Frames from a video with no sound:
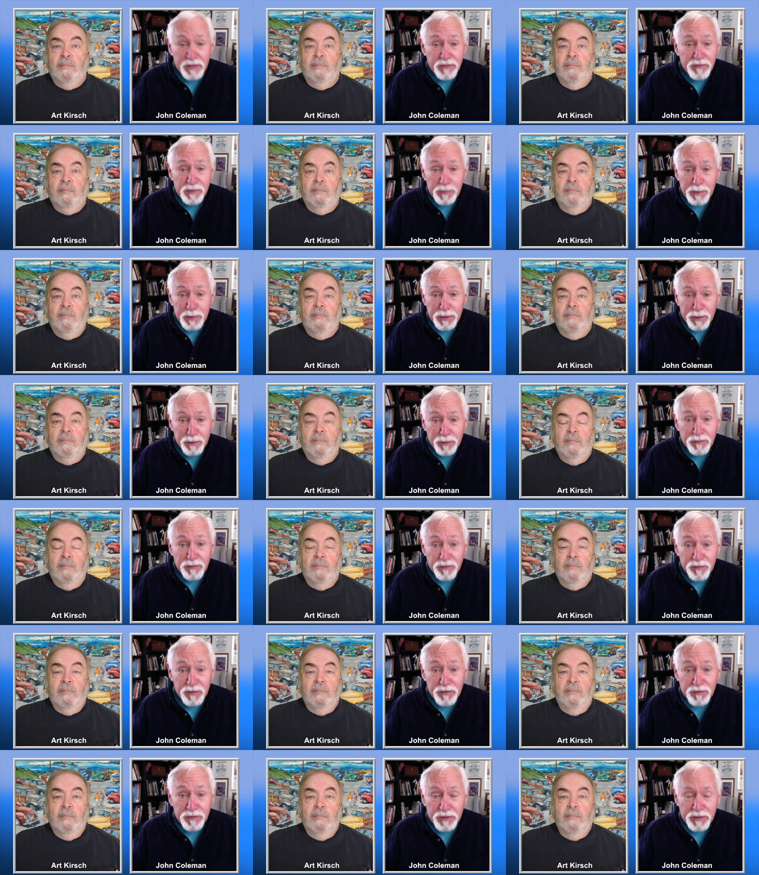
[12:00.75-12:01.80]
Speaker 1: for everybody
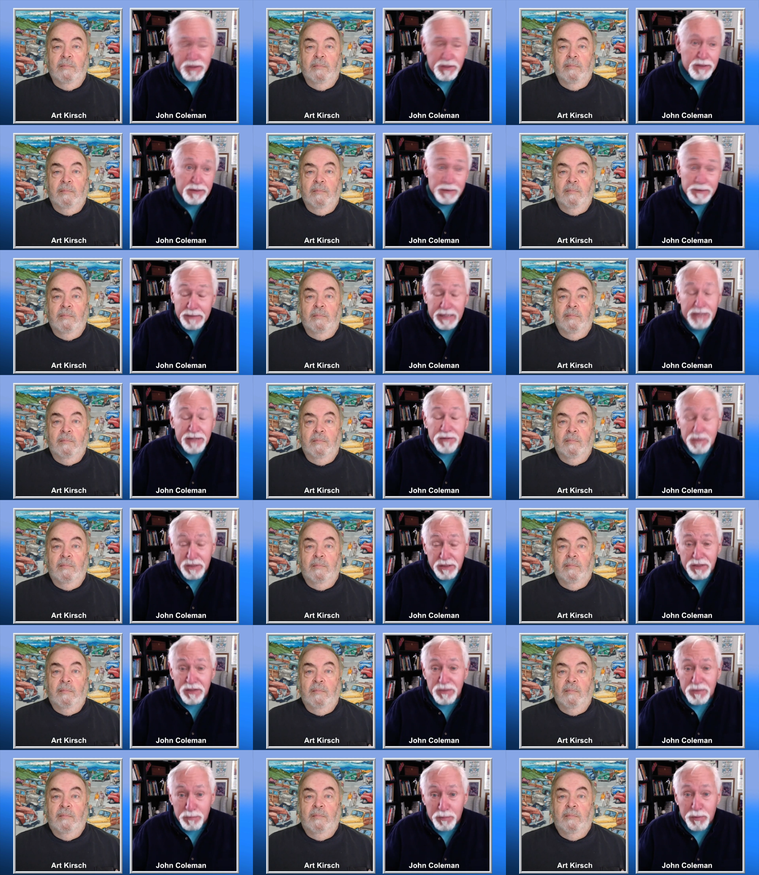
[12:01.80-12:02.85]
over fifty.
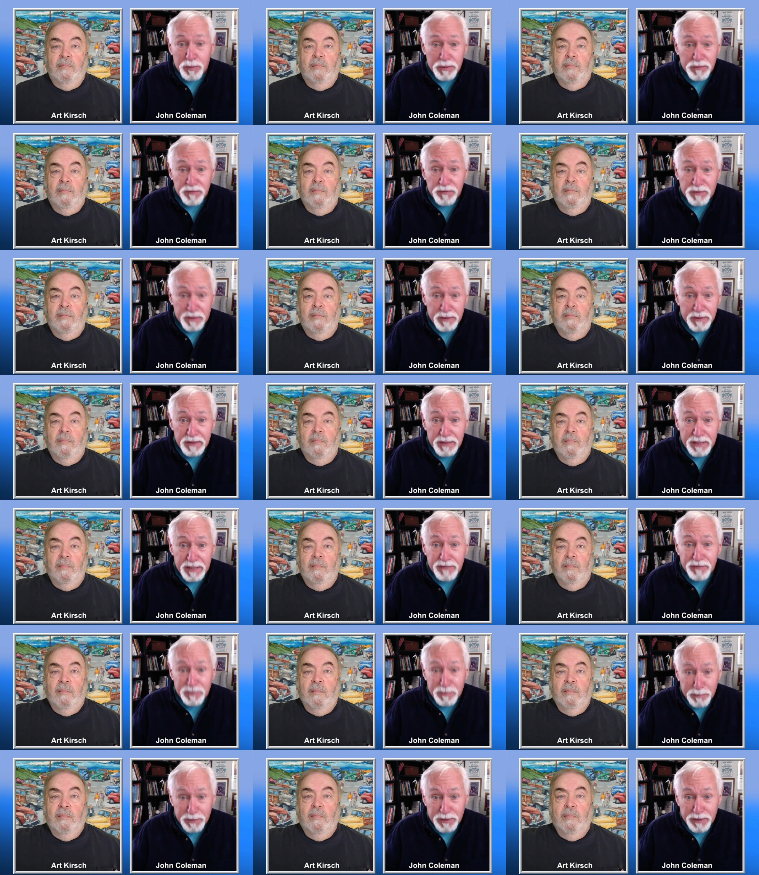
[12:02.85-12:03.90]
Actually, it's important for
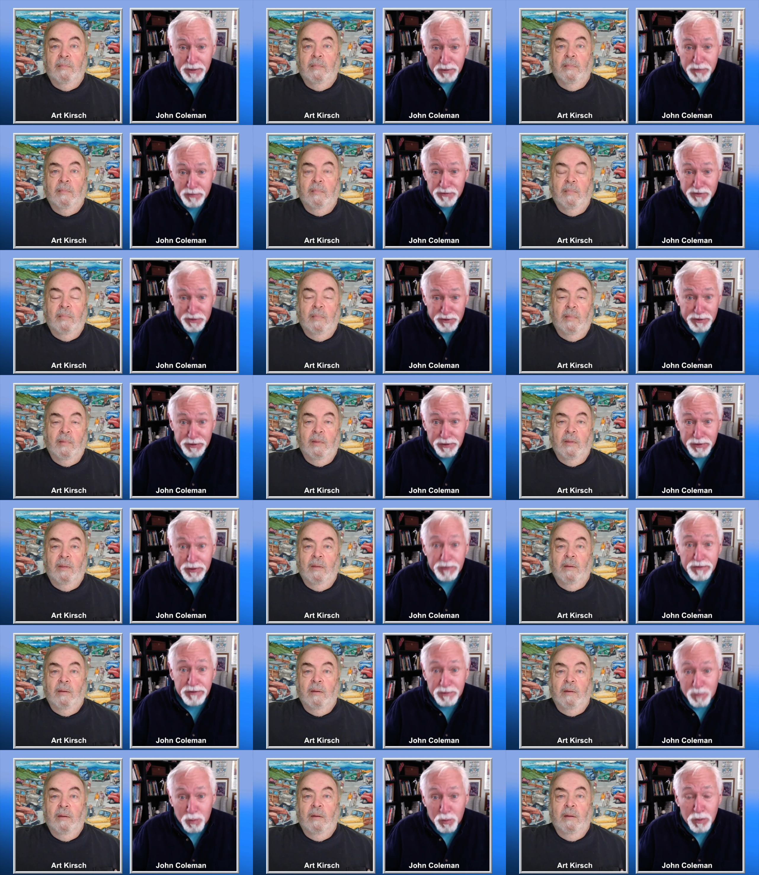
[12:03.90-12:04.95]
everybody who's an
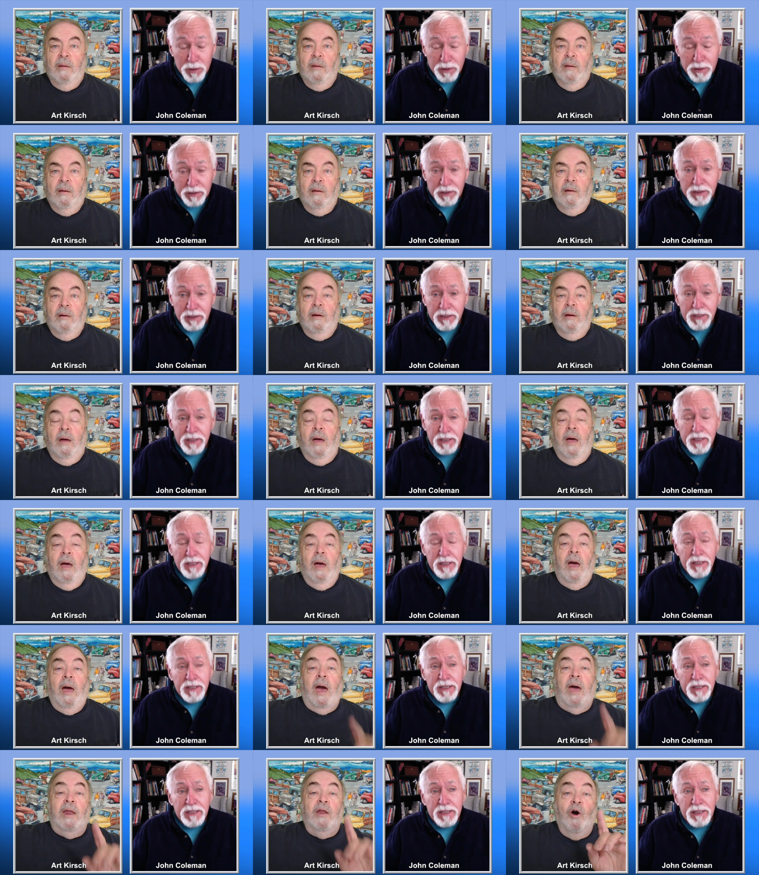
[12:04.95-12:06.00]
adult and
Speaker 2: working.
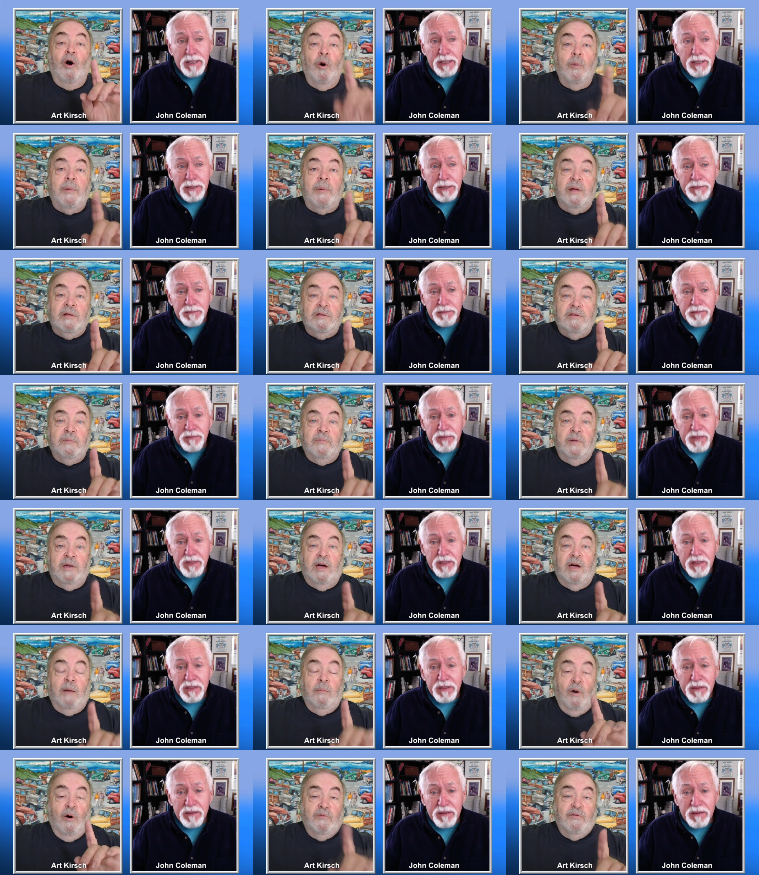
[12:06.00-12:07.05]
And hoping to um,
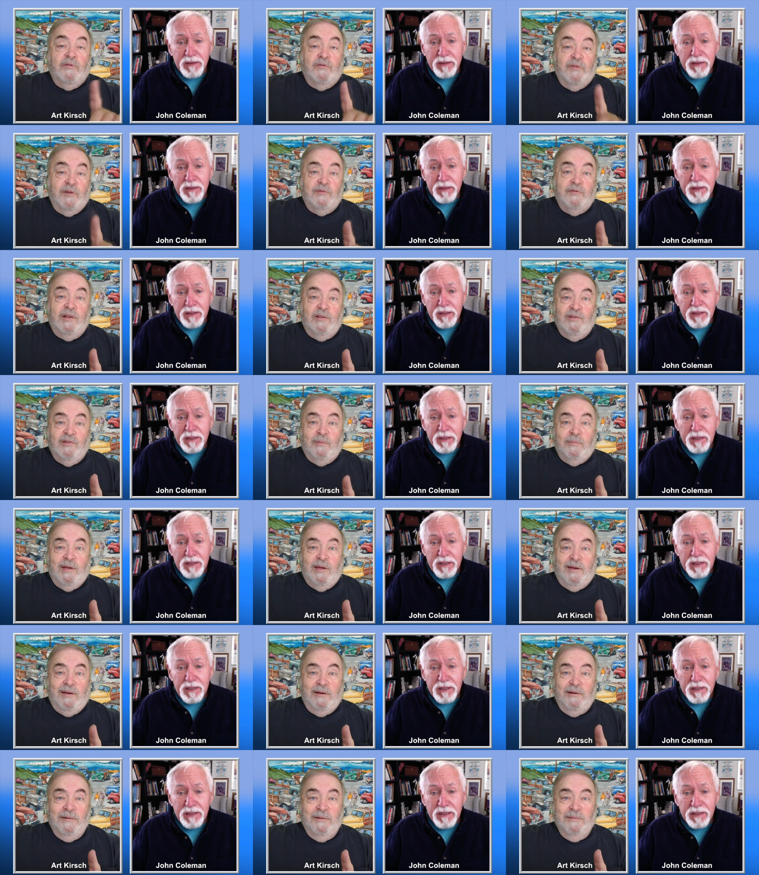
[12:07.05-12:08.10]
become over fifty someday.
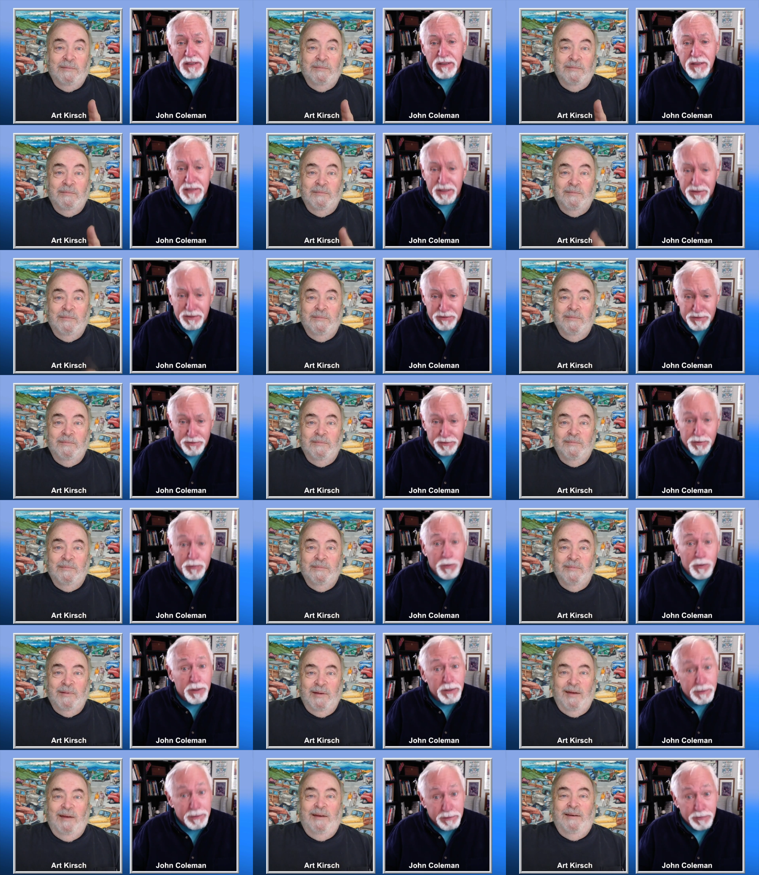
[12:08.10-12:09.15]
Speaker 1: Yes,
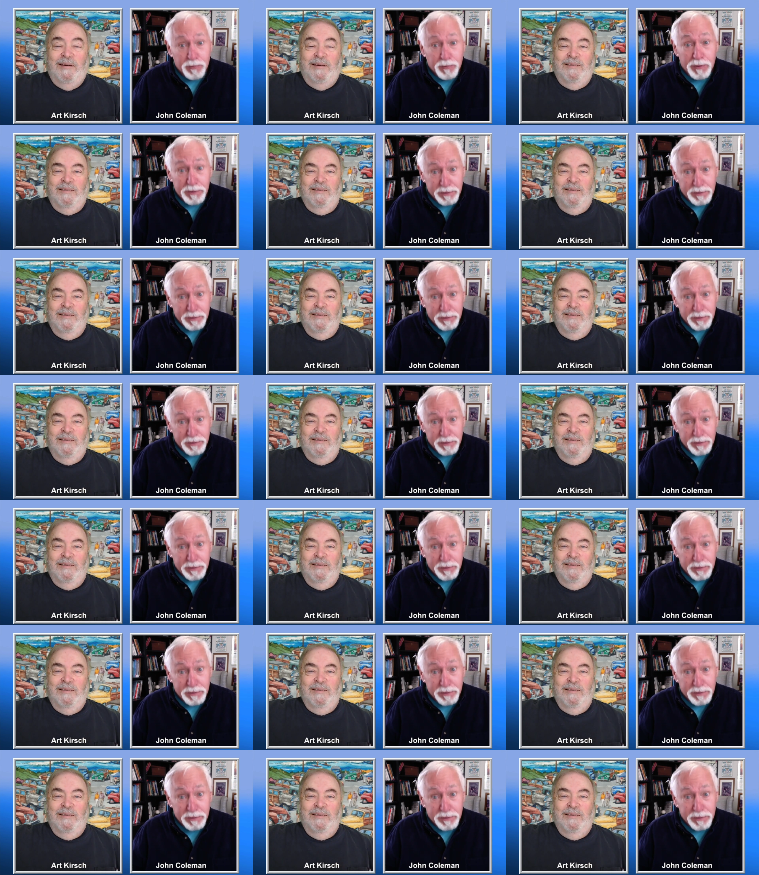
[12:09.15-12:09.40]
who wants,